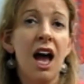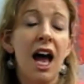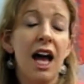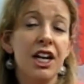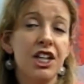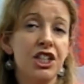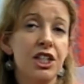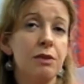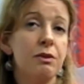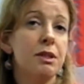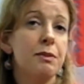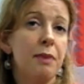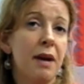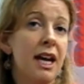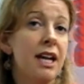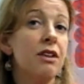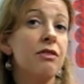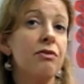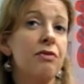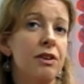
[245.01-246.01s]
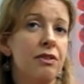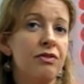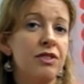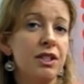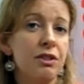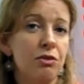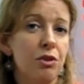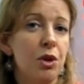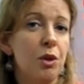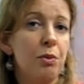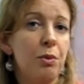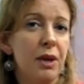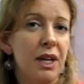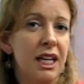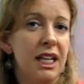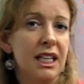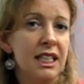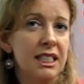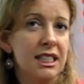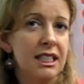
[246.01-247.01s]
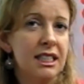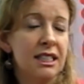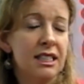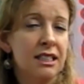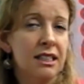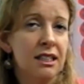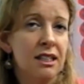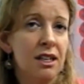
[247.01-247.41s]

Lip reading: and she was paid 50 rupees,